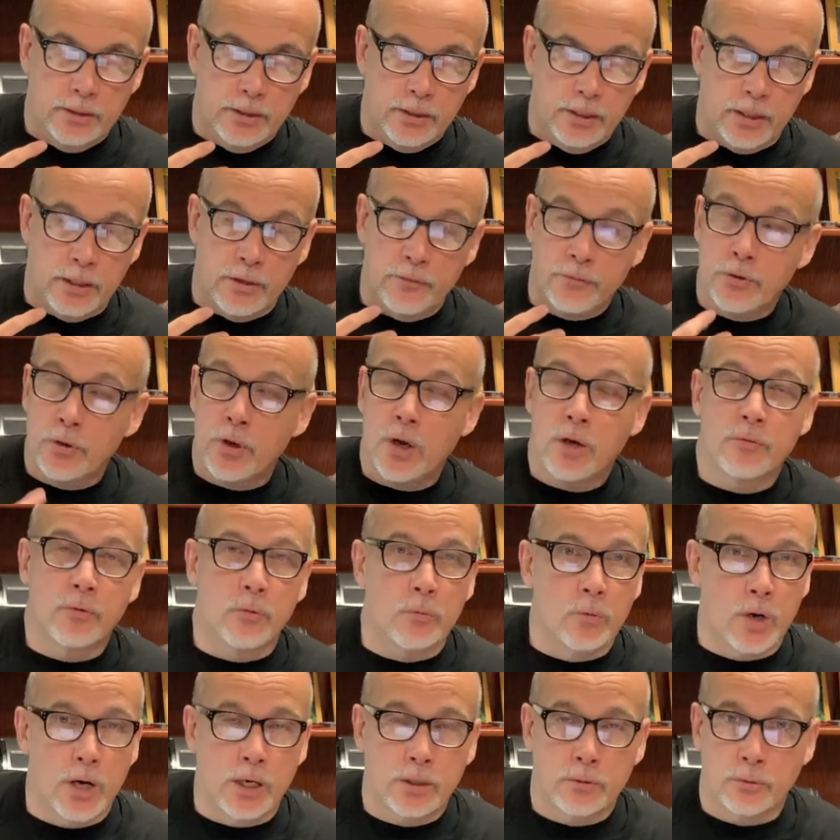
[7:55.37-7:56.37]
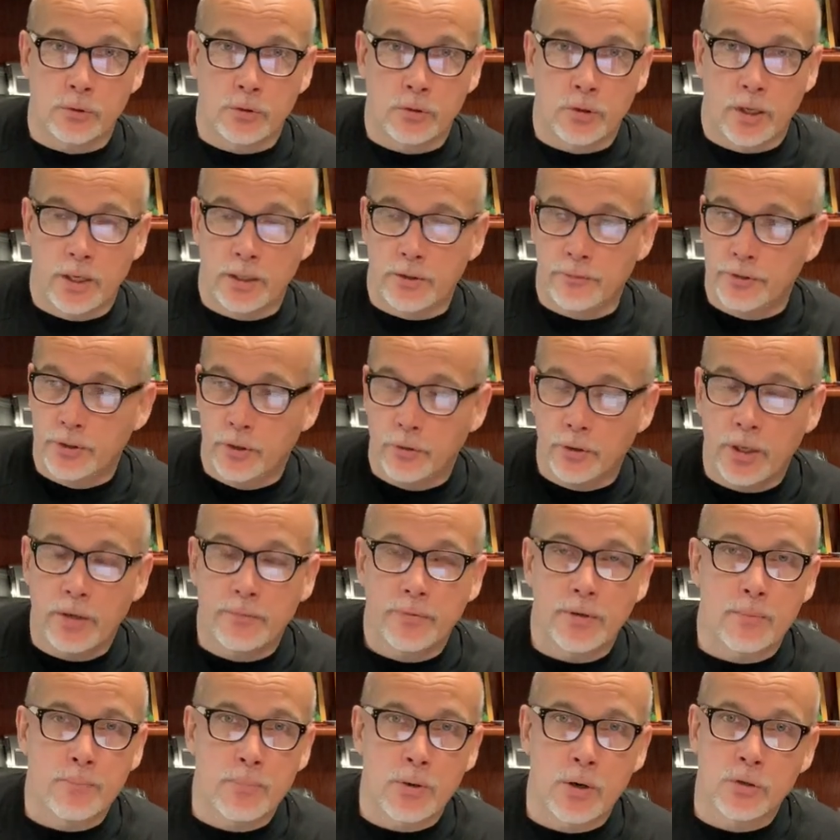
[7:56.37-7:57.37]
and if you haven't walked with God, if you don't
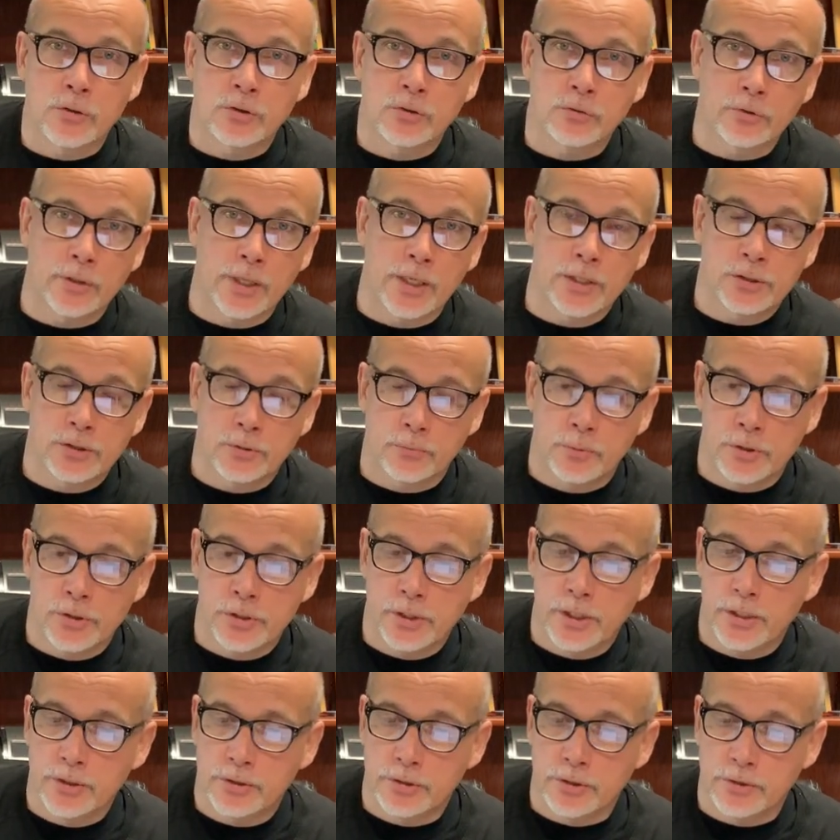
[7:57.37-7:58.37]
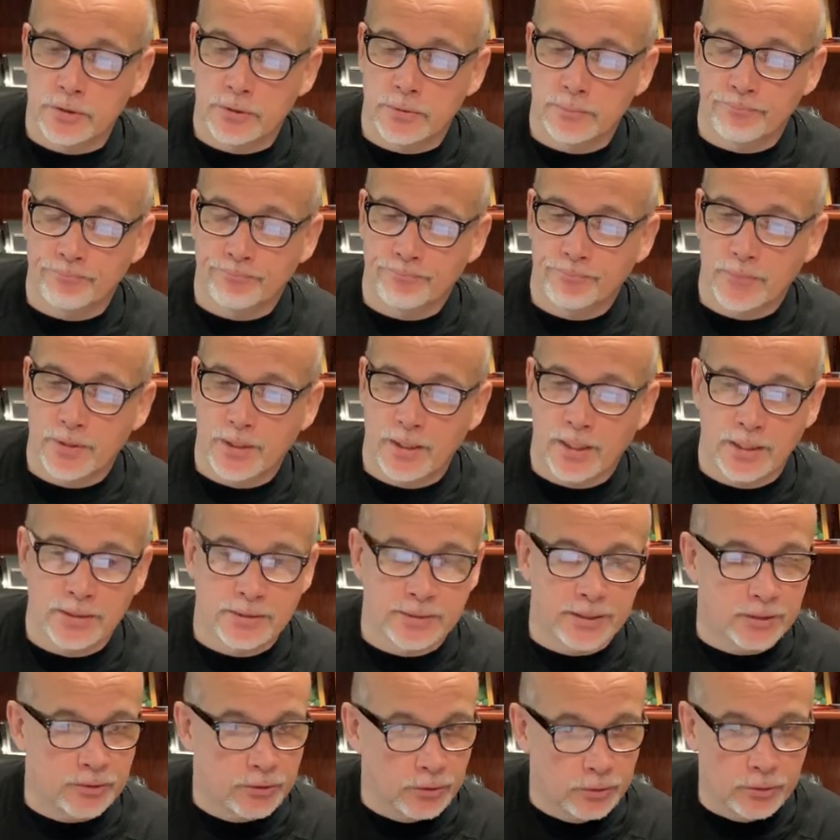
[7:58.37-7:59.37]
have that personal relationship with Jesus, I
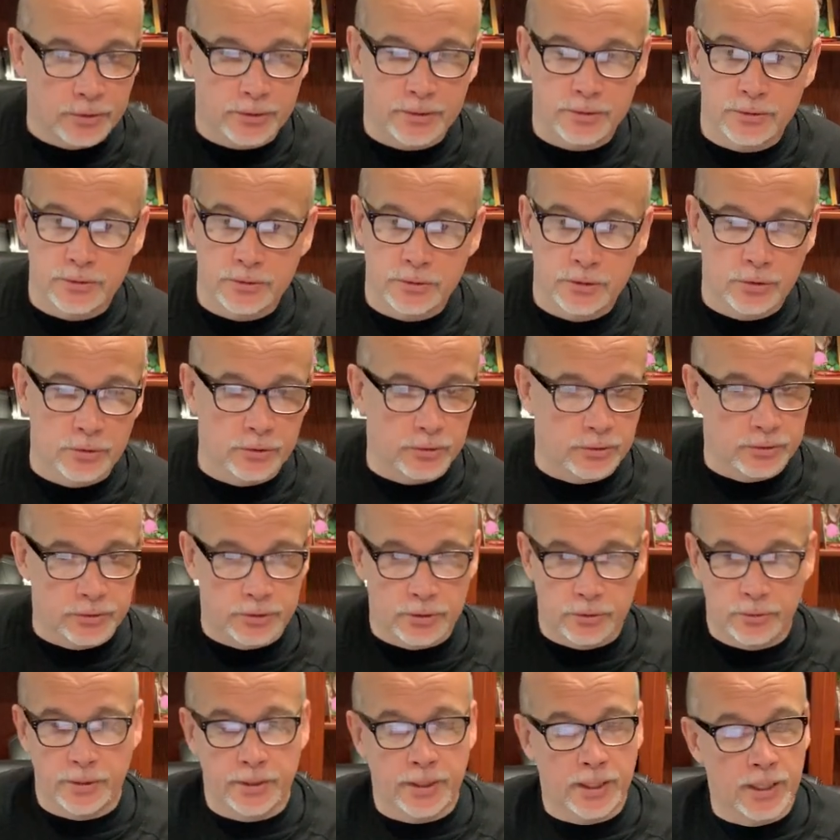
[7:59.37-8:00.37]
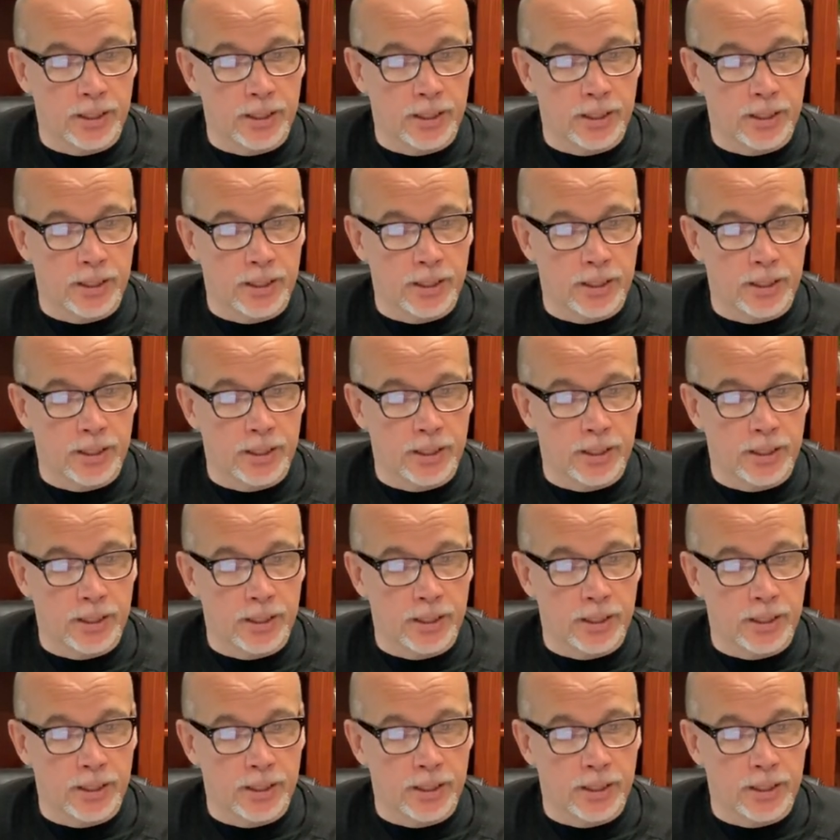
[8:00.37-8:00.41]
say do it and do it